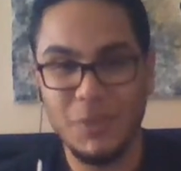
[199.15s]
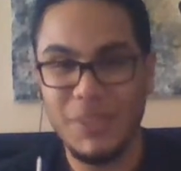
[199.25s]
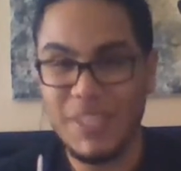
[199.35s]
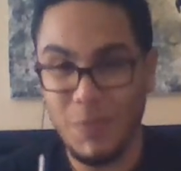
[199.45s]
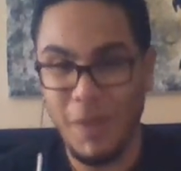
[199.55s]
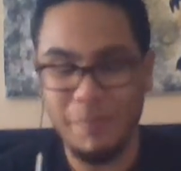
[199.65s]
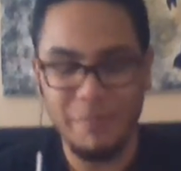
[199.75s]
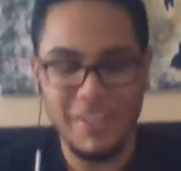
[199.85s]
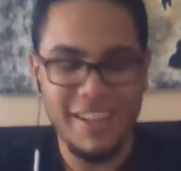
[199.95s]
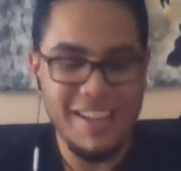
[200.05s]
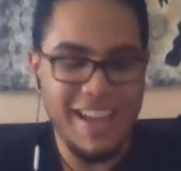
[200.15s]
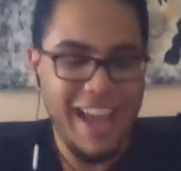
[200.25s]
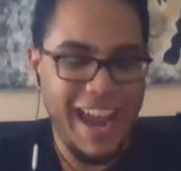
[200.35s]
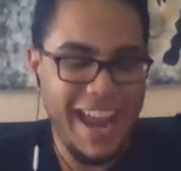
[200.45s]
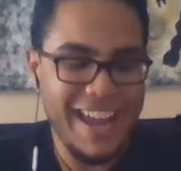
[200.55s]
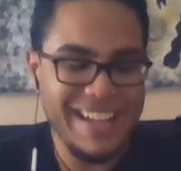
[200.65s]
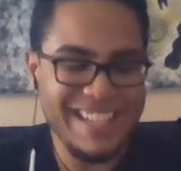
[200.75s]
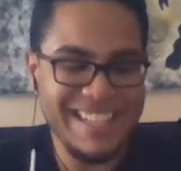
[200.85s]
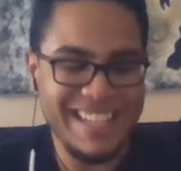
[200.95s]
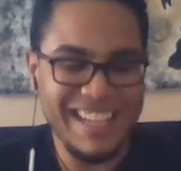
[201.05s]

with his mom, and